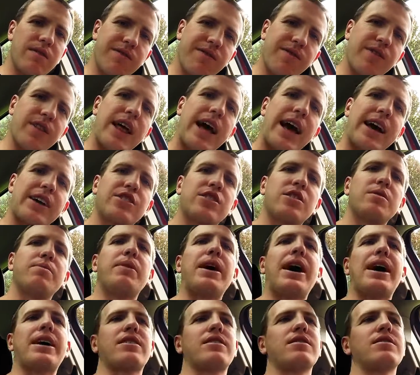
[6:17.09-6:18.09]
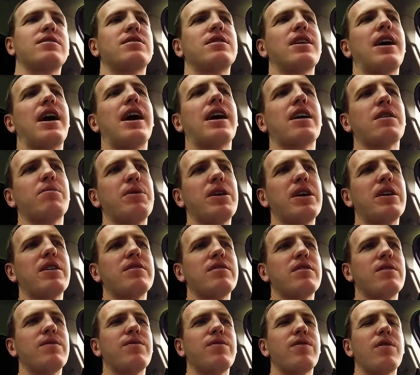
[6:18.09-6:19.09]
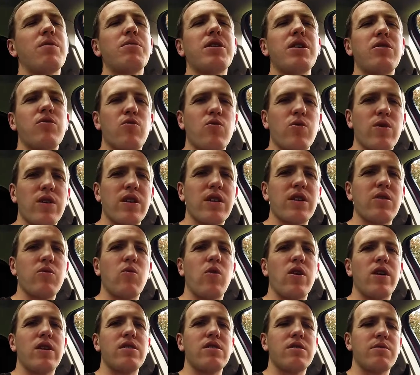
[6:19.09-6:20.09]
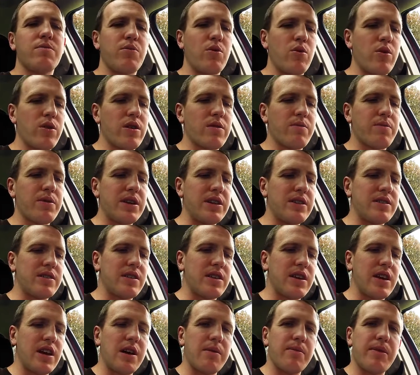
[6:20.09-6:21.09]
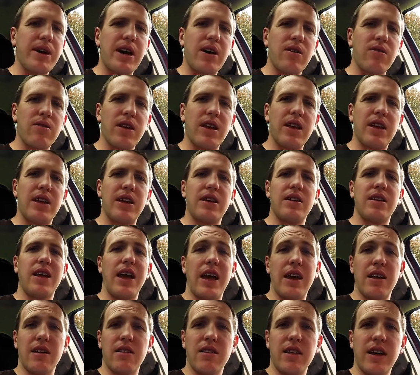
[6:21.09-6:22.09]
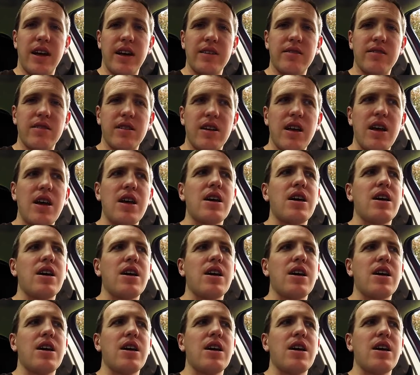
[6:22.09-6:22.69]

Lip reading: flash it back to stock, because if somebody really wanted to pull your PCM out and analyze it,